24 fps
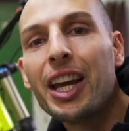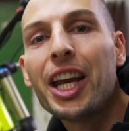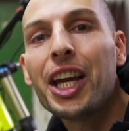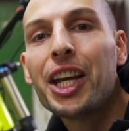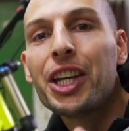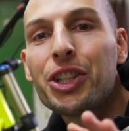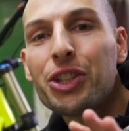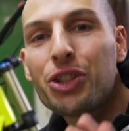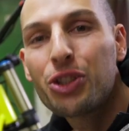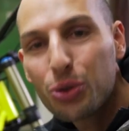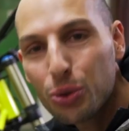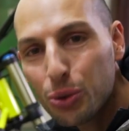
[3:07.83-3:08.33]

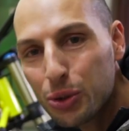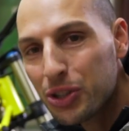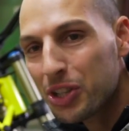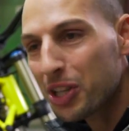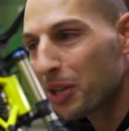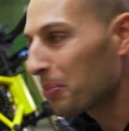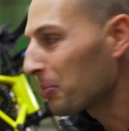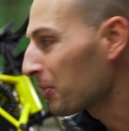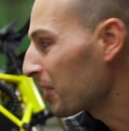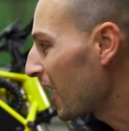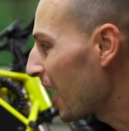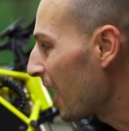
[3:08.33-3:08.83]
It took
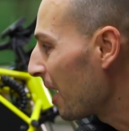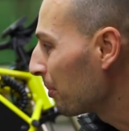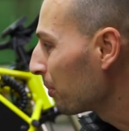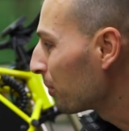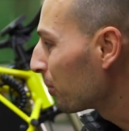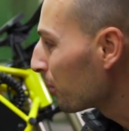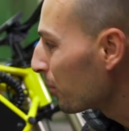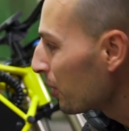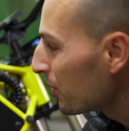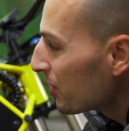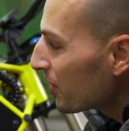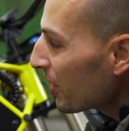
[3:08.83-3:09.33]
some time
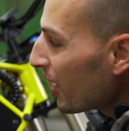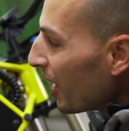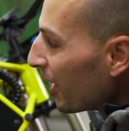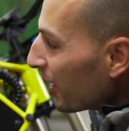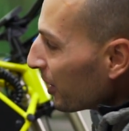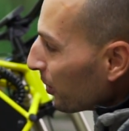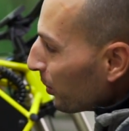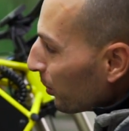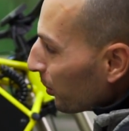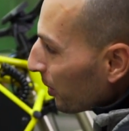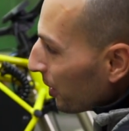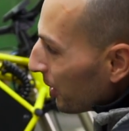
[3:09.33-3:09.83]
to design
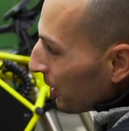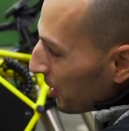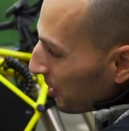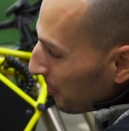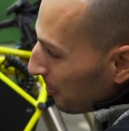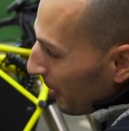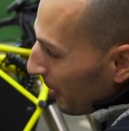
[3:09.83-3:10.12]
all these